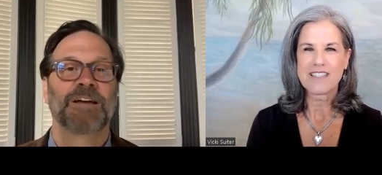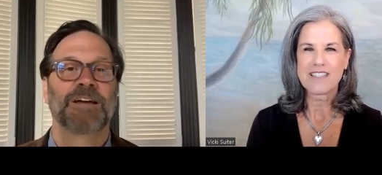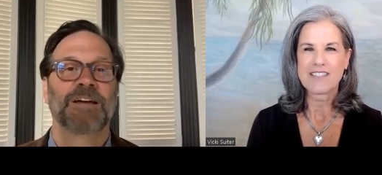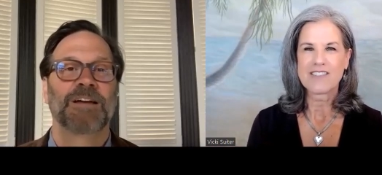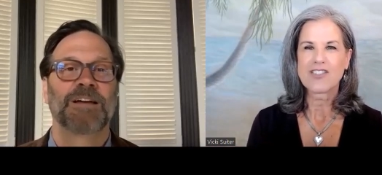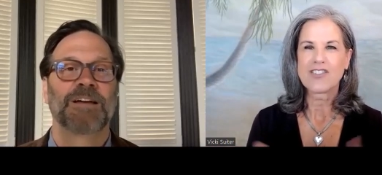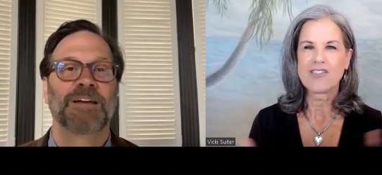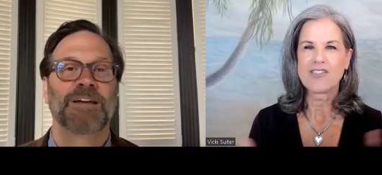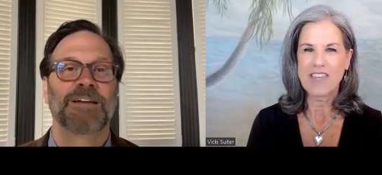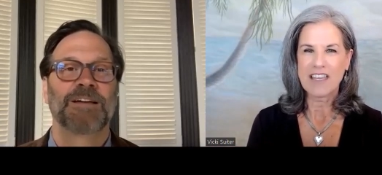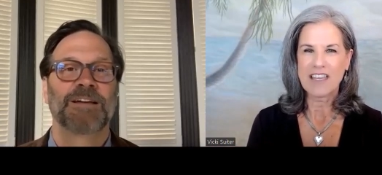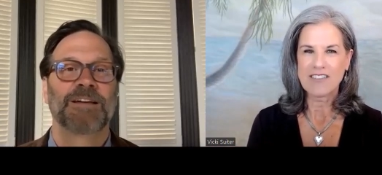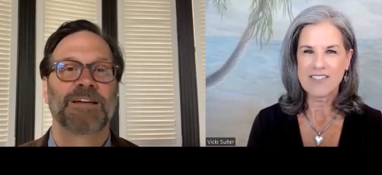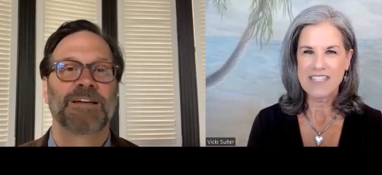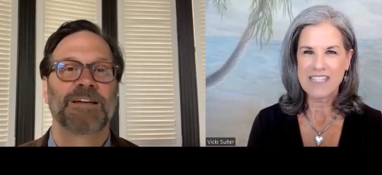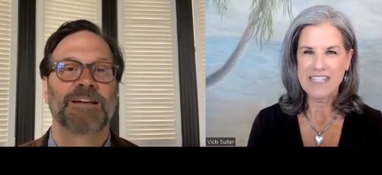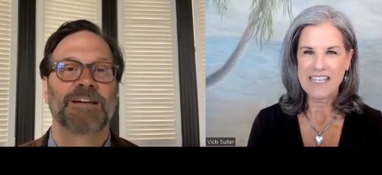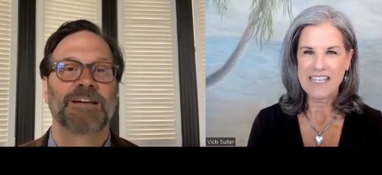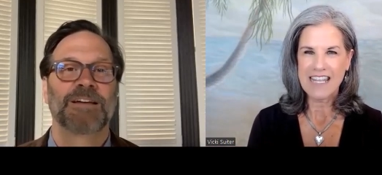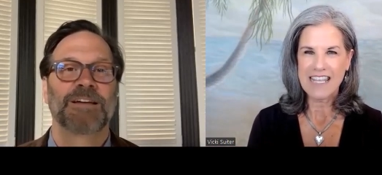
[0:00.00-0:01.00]
Speaker 1: since two
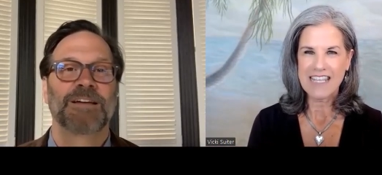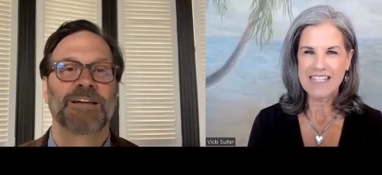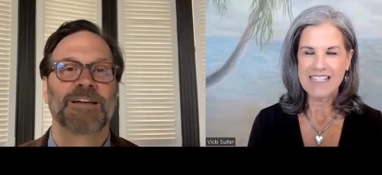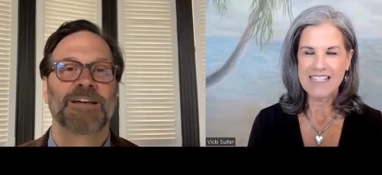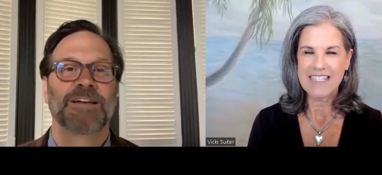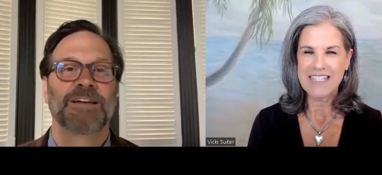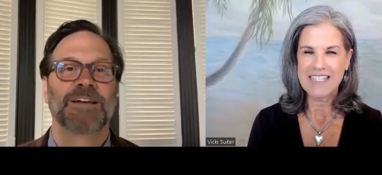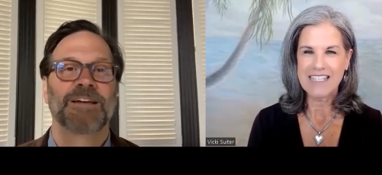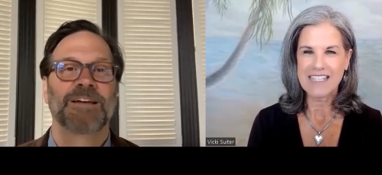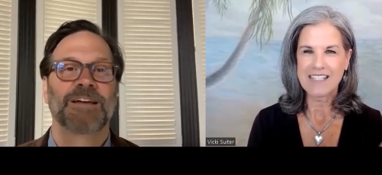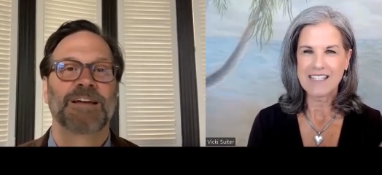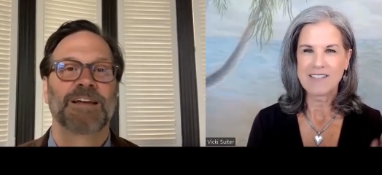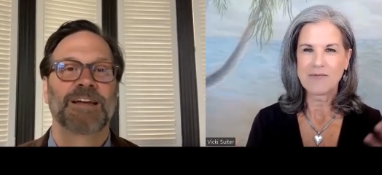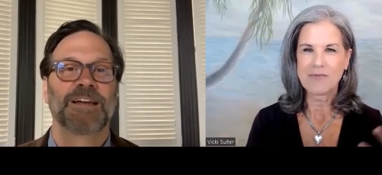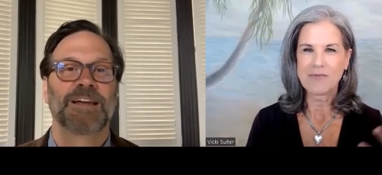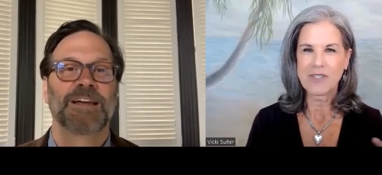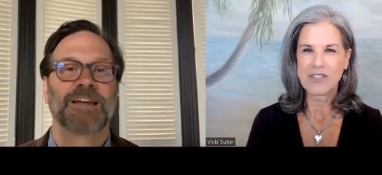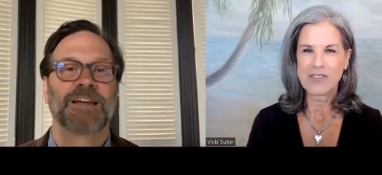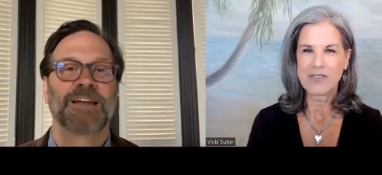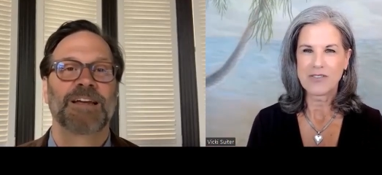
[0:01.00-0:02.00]
thousand eighteen
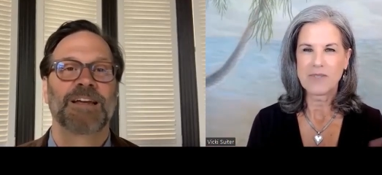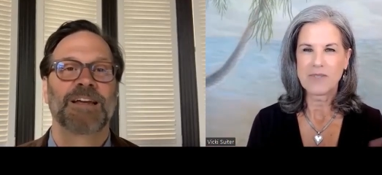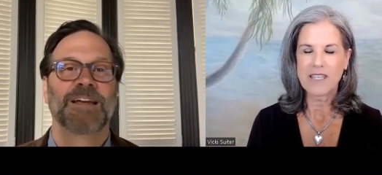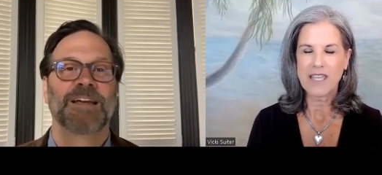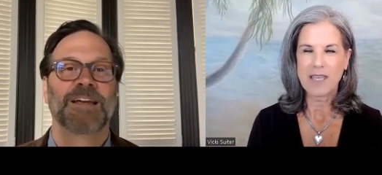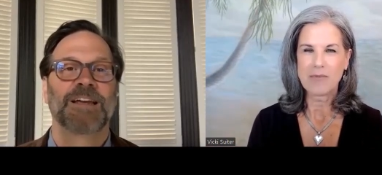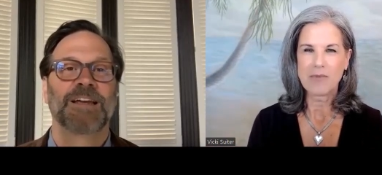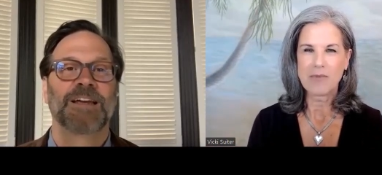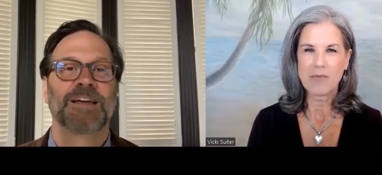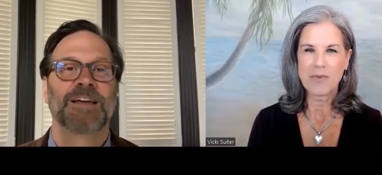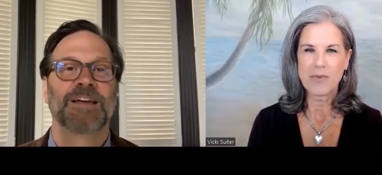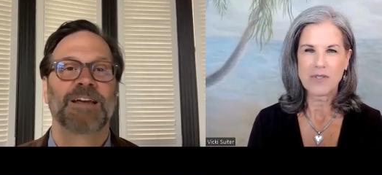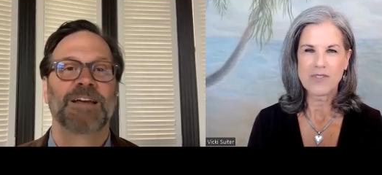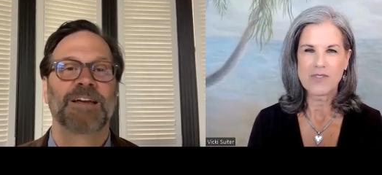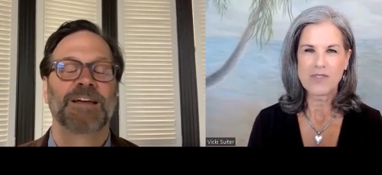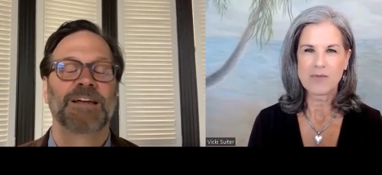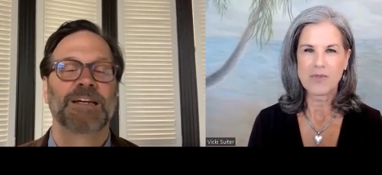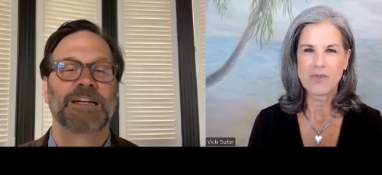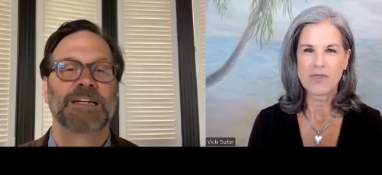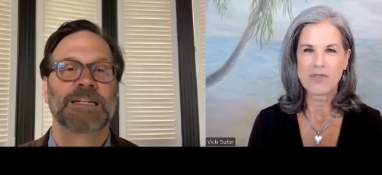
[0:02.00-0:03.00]
when you became a
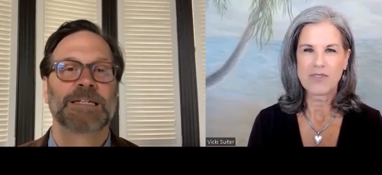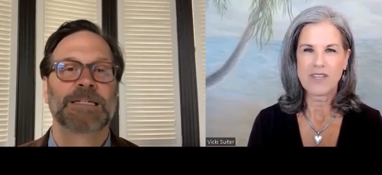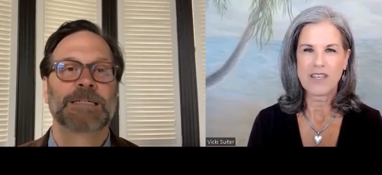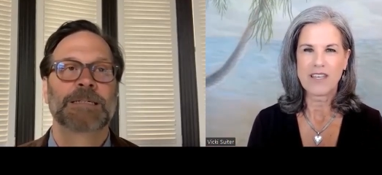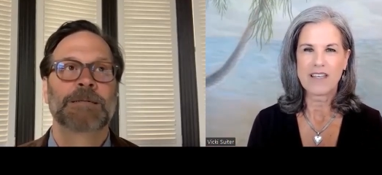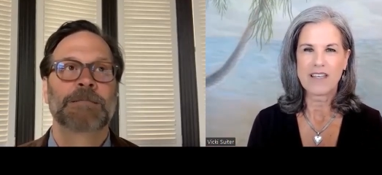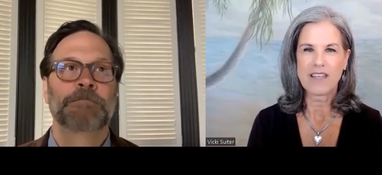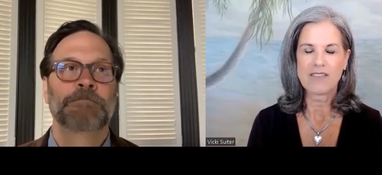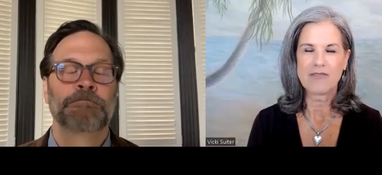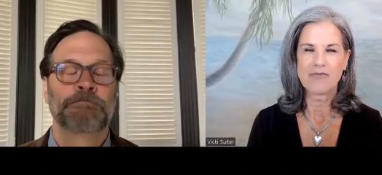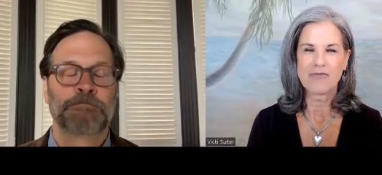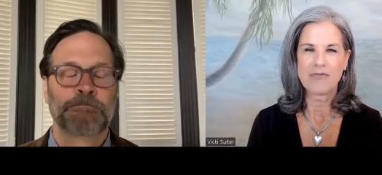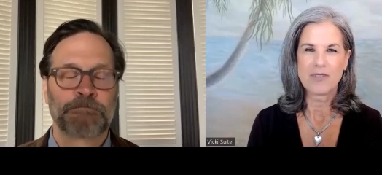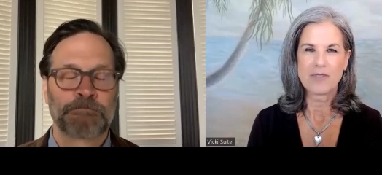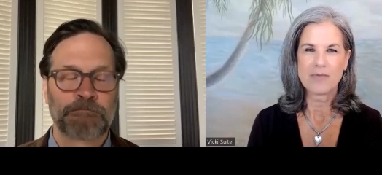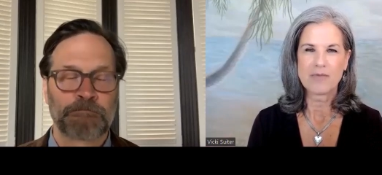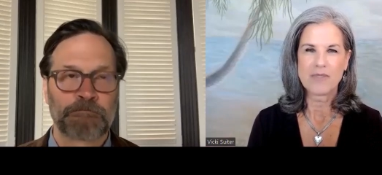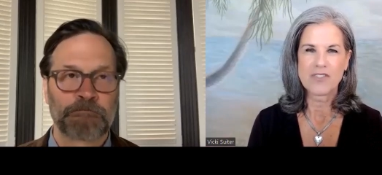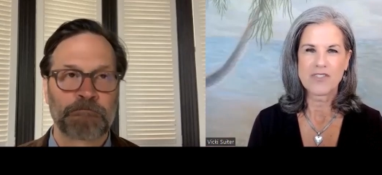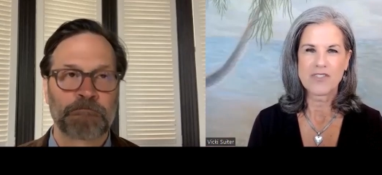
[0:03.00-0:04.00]
principal at Ford
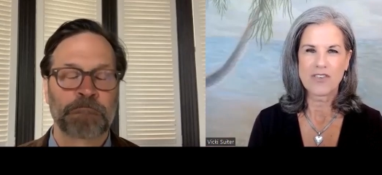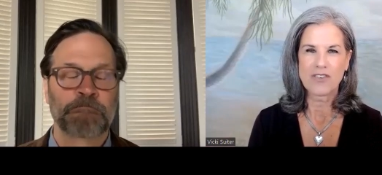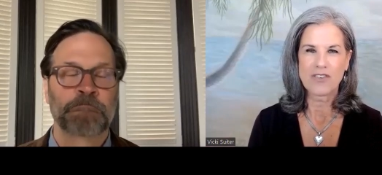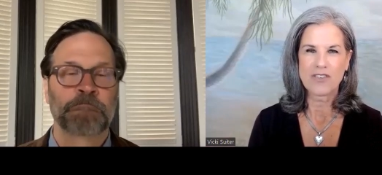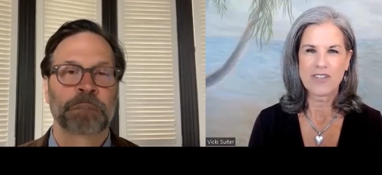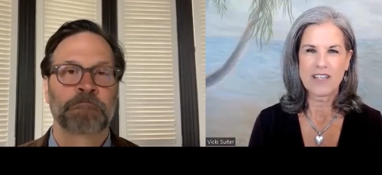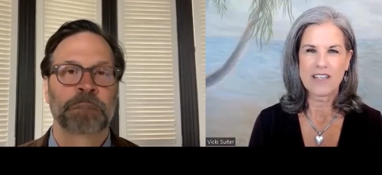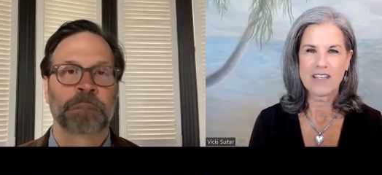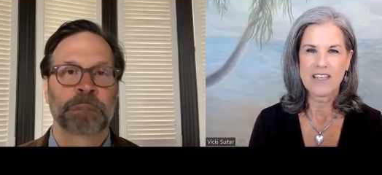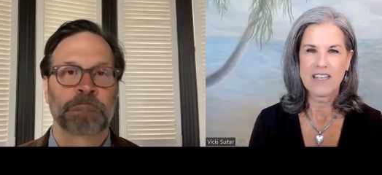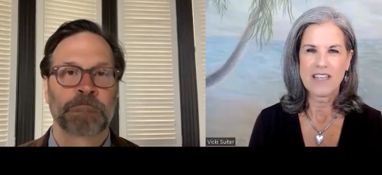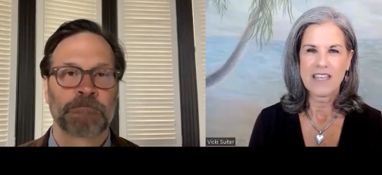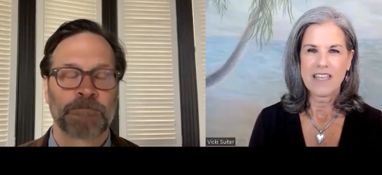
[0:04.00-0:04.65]
Mazzola.